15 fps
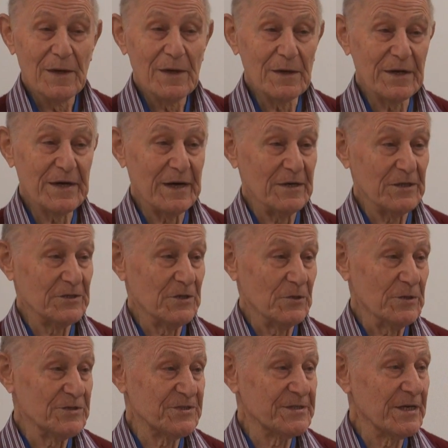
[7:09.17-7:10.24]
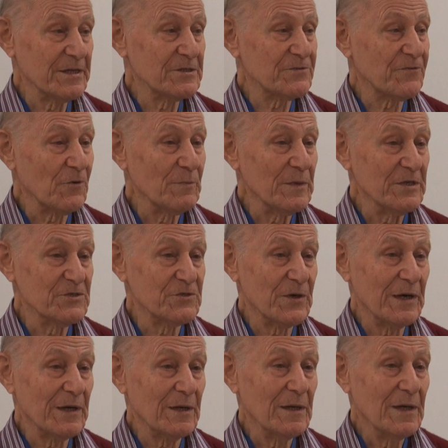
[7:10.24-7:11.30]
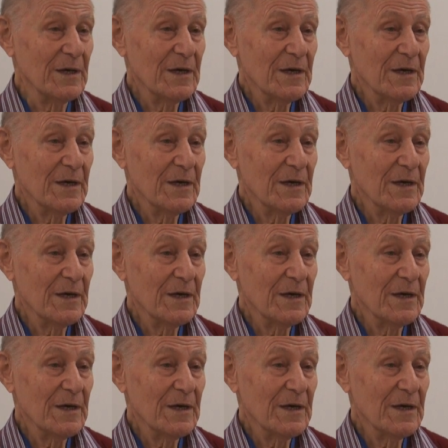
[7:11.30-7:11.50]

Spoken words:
and characteristics from Israel,